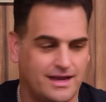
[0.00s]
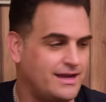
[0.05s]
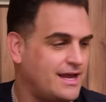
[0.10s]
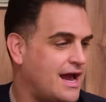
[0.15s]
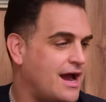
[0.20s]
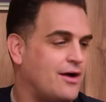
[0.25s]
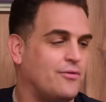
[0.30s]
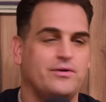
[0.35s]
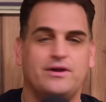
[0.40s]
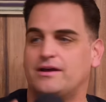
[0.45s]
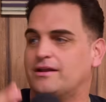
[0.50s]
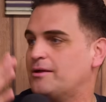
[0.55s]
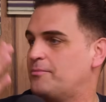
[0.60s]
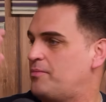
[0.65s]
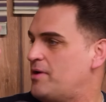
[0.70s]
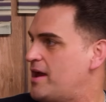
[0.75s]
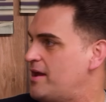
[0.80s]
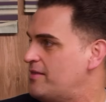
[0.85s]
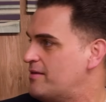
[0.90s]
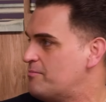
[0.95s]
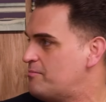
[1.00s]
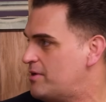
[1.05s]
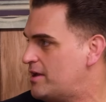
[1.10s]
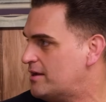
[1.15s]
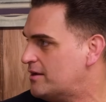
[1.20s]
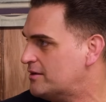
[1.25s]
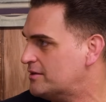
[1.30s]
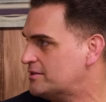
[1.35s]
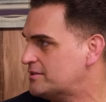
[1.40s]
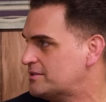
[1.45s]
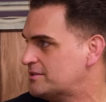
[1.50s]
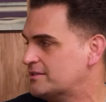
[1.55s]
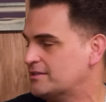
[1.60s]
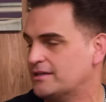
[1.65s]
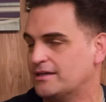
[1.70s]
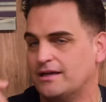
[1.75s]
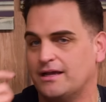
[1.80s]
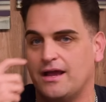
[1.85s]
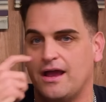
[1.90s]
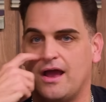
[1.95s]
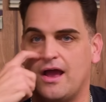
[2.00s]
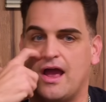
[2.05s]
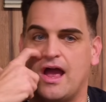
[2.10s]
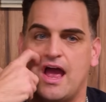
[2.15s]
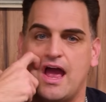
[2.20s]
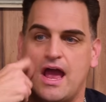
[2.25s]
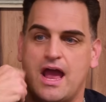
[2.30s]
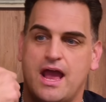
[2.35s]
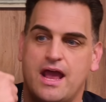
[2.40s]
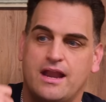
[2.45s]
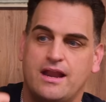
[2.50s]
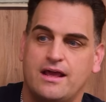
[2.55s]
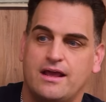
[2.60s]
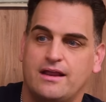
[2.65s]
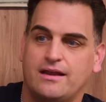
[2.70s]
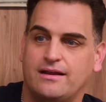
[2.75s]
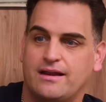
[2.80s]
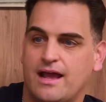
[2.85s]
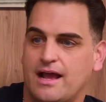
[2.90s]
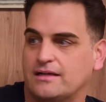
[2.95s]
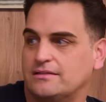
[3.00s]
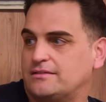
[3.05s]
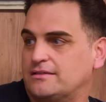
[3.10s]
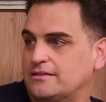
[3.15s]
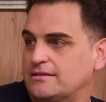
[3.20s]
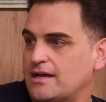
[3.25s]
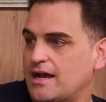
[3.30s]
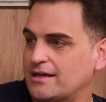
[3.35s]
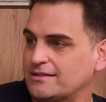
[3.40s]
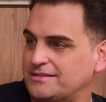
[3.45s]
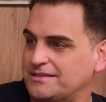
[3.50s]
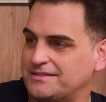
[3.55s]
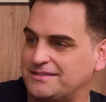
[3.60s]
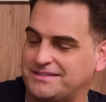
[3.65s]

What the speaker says: like, how are we going to pay the bills? And then as a